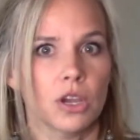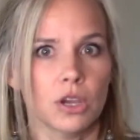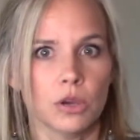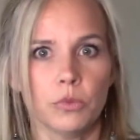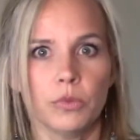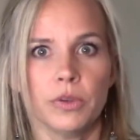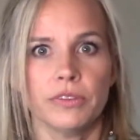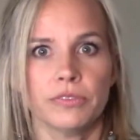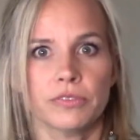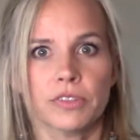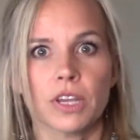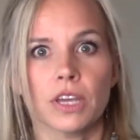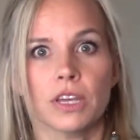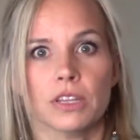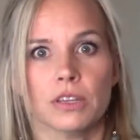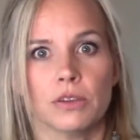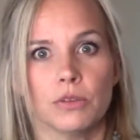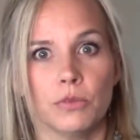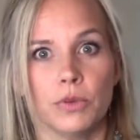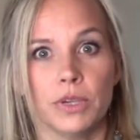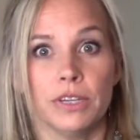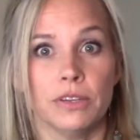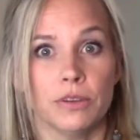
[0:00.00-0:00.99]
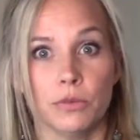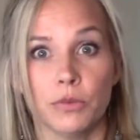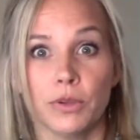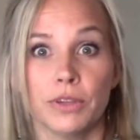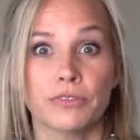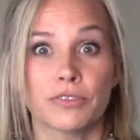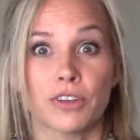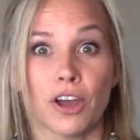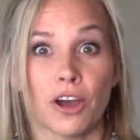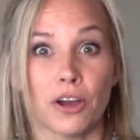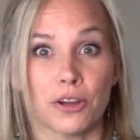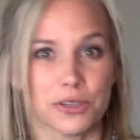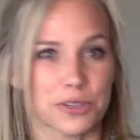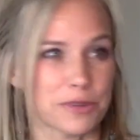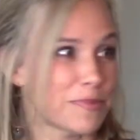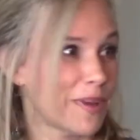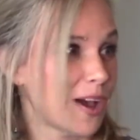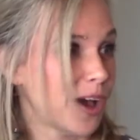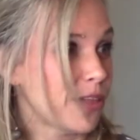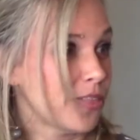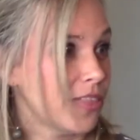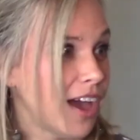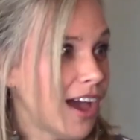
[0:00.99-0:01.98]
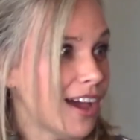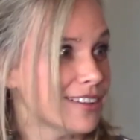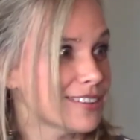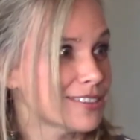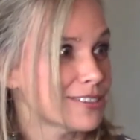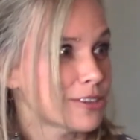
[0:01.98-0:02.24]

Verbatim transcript: we've we, we've talked about that